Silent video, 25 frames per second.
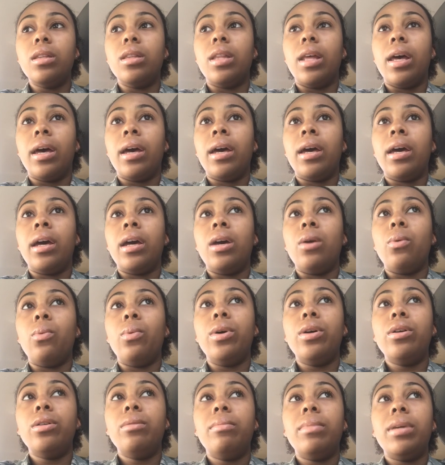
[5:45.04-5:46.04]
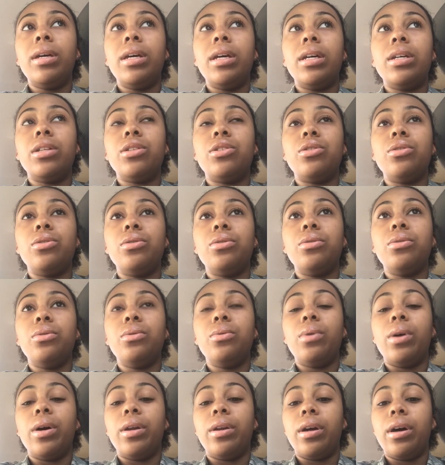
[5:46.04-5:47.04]
They wheeled me
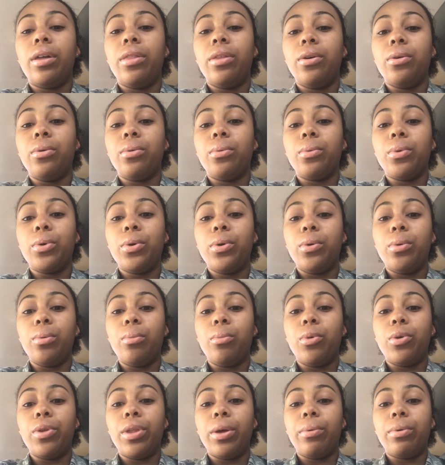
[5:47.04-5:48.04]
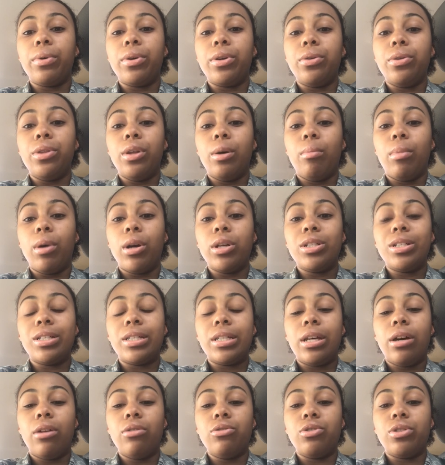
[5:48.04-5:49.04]
into another room where they were going to do the
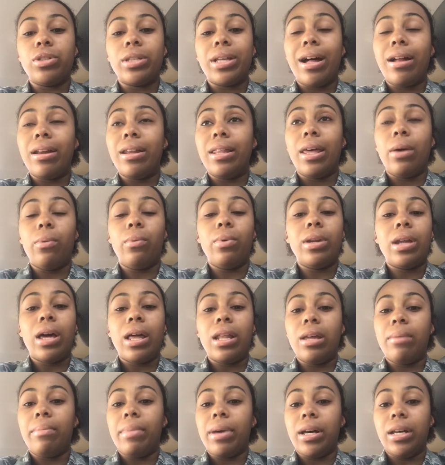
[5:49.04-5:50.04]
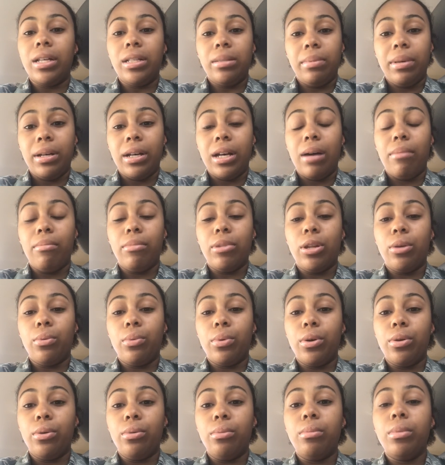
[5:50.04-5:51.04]
emergency ultrasound, and they would not let my husband come in the
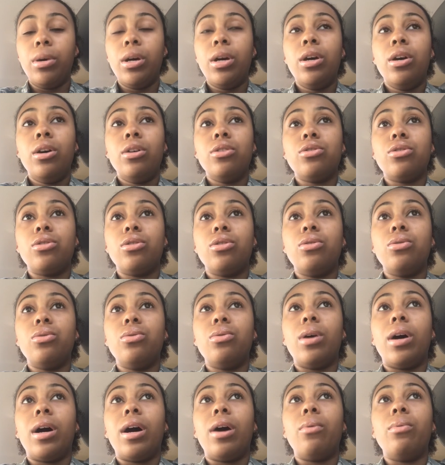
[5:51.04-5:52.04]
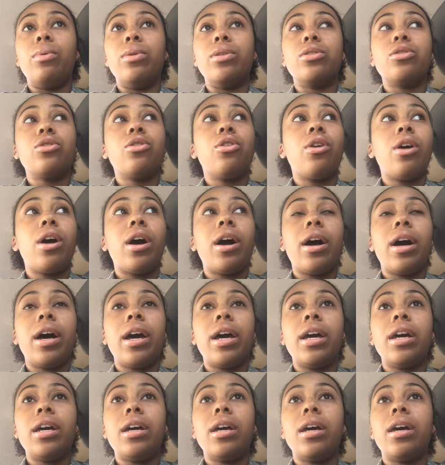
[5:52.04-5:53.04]
room. So I was
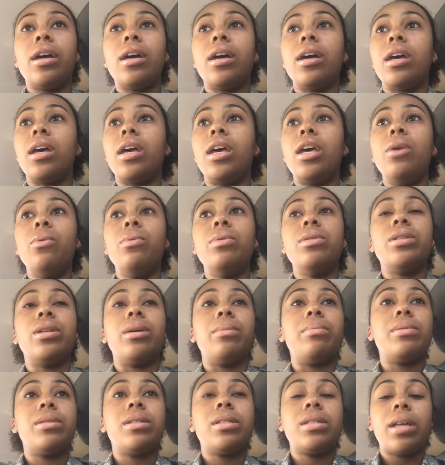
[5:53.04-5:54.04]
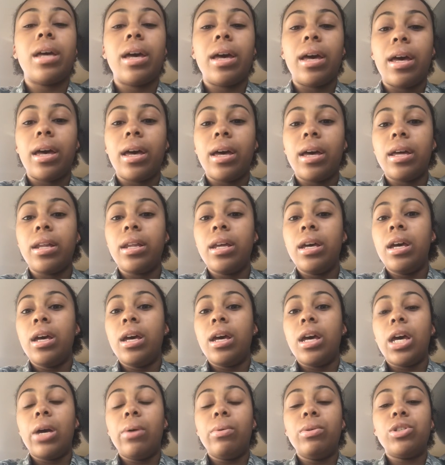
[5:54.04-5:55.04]
crying. He was upset.
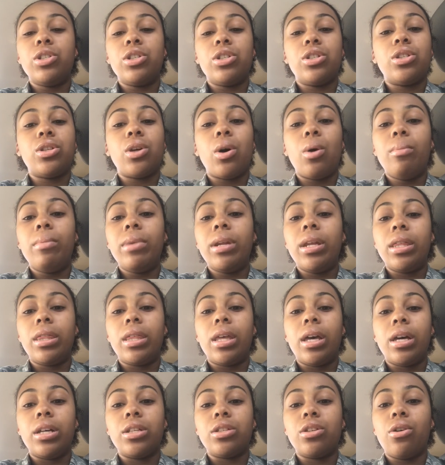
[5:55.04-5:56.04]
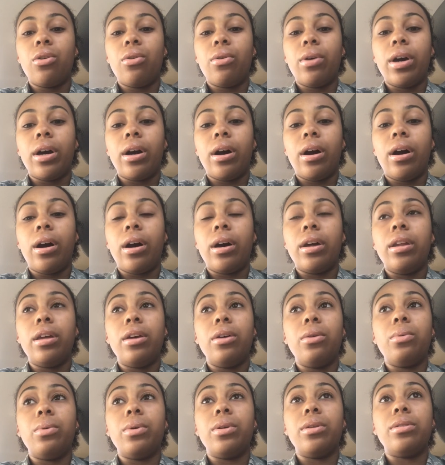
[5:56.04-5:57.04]
It was just so many things going on.
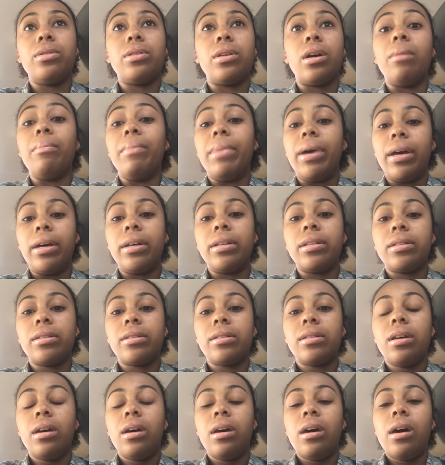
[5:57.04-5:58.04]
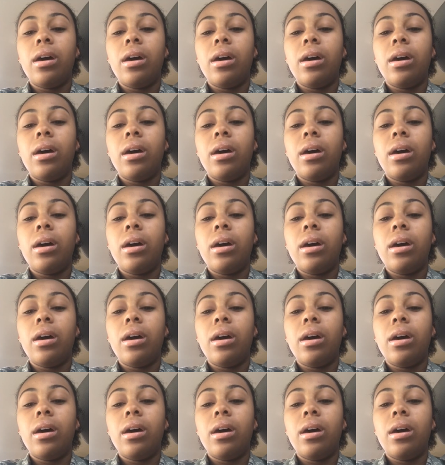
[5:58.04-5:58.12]
It was a mess.